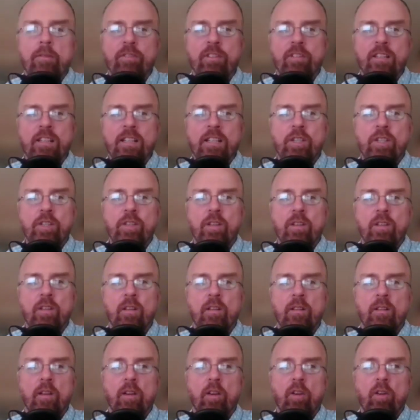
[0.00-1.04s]
really interesting though
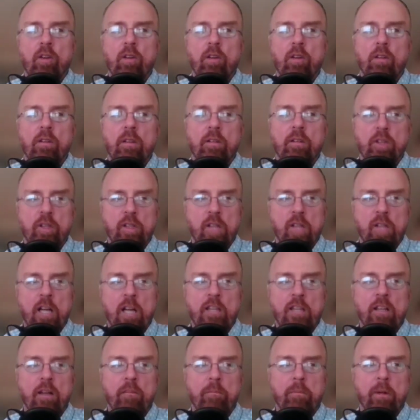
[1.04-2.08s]
too. Just
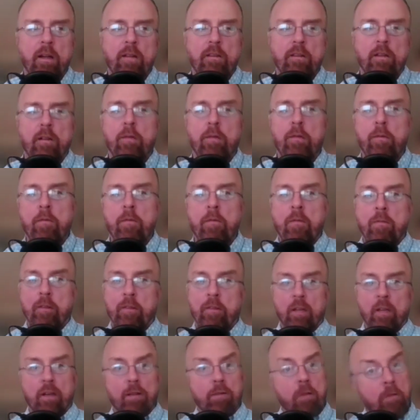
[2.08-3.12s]
talking about
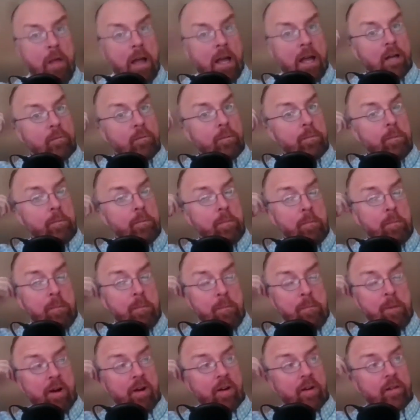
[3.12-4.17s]
the cloud
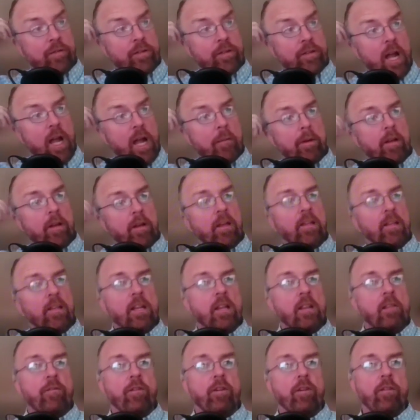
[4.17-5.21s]
burst phenomena
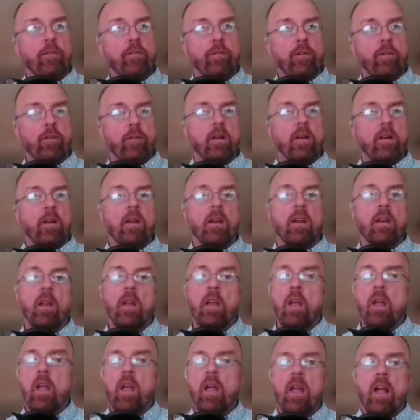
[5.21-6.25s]
again for a minute.
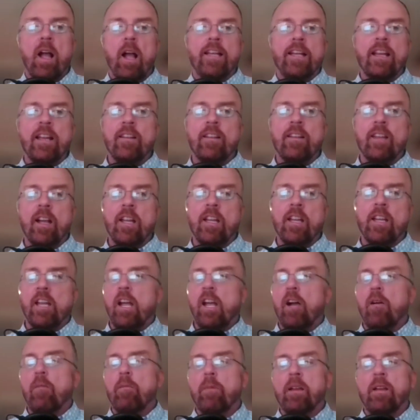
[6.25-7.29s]
I can't tell you
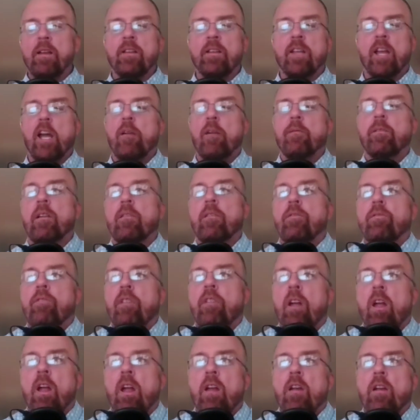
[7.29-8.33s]
how many times I've
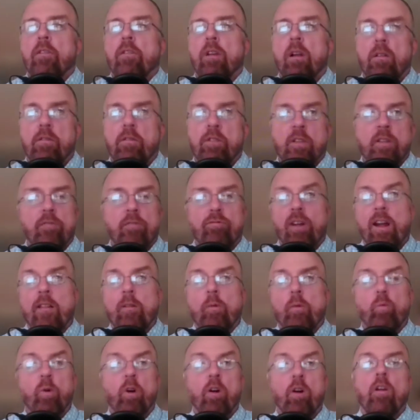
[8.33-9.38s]
read just around the
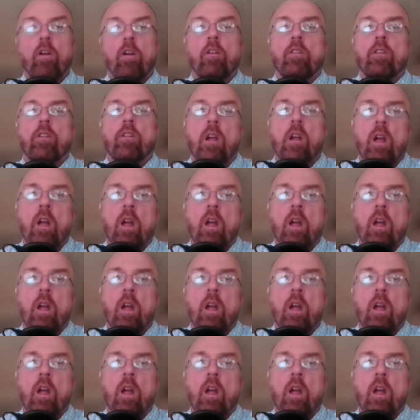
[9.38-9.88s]
world